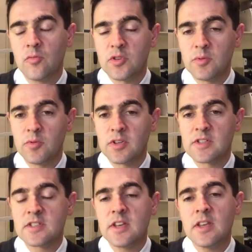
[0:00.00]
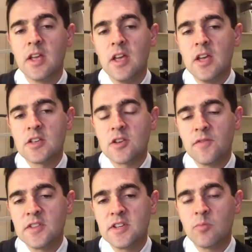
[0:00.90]
which people can see. So if
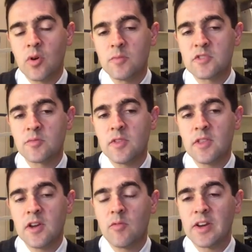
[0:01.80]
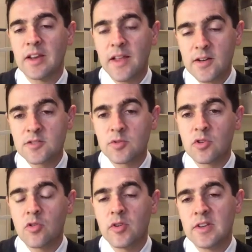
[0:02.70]
there's any problems with irregularities with the
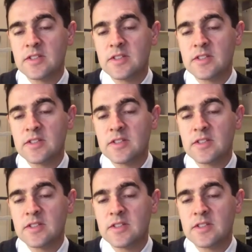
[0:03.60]
cornea,